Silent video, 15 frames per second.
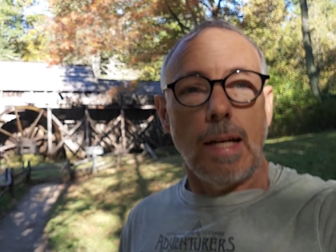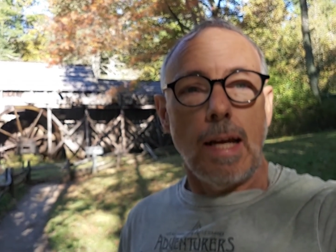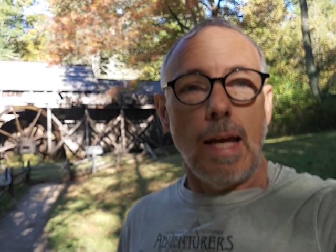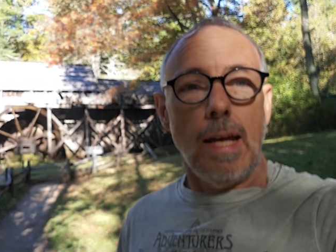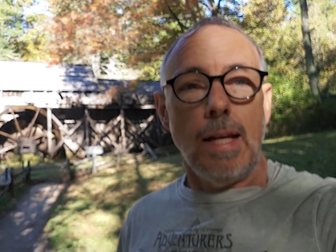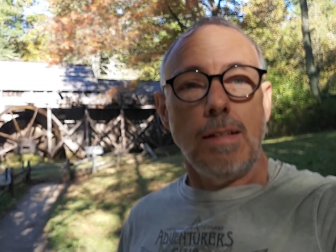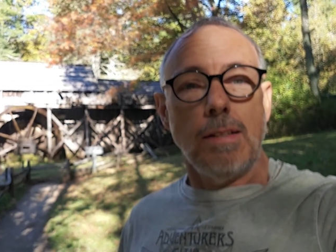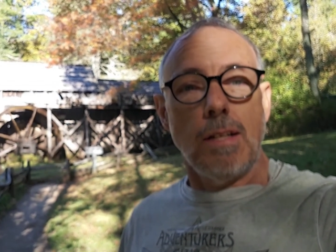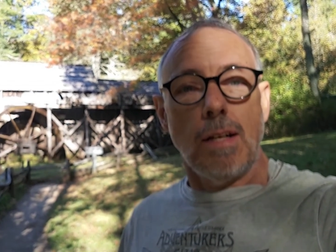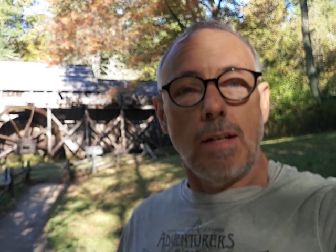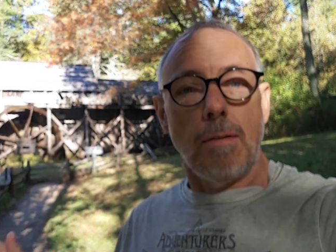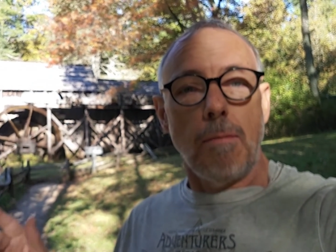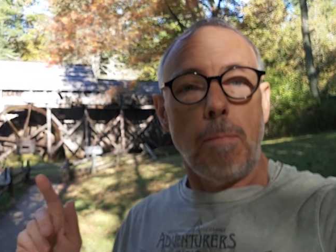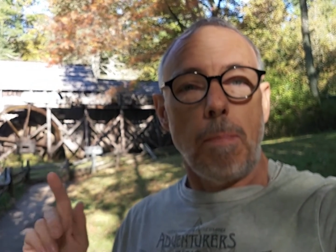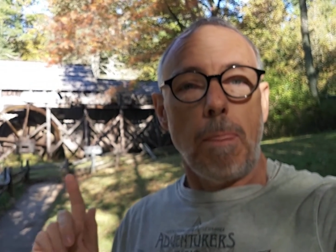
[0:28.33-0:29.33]
And
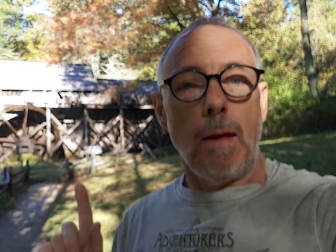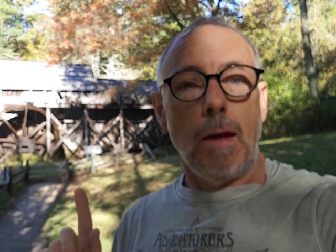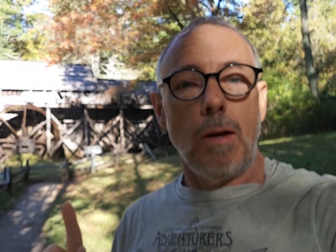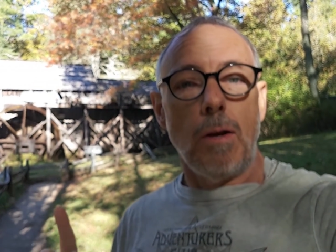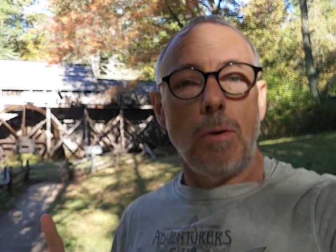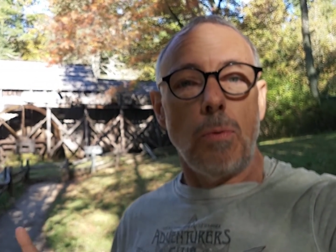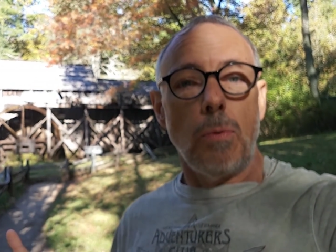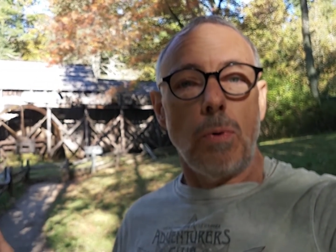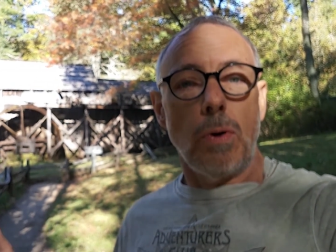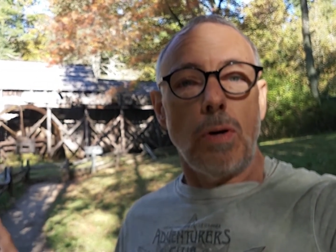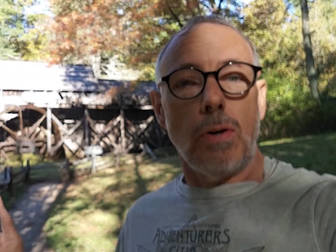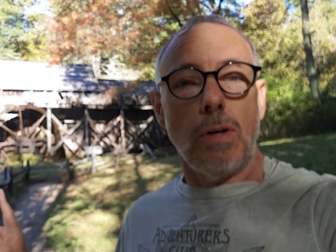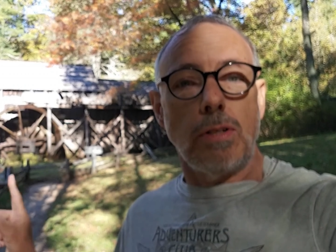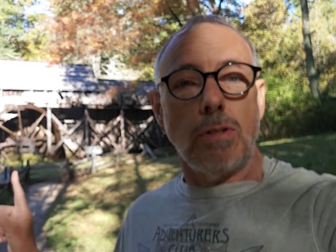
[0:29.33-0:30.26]
we're going